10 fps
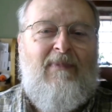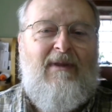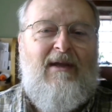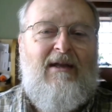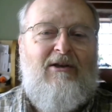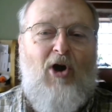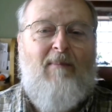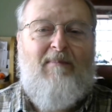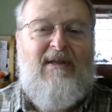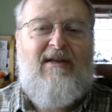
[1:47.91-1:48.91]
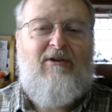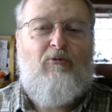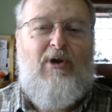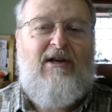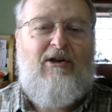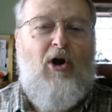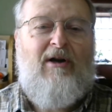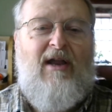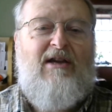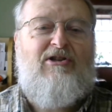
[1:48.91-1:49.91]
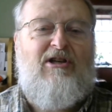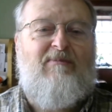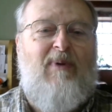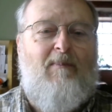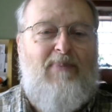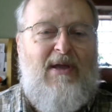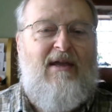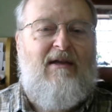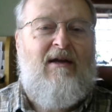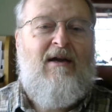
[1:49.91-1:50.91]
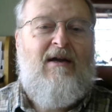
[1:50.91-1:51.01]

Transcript: and not meaning reincarnation, but being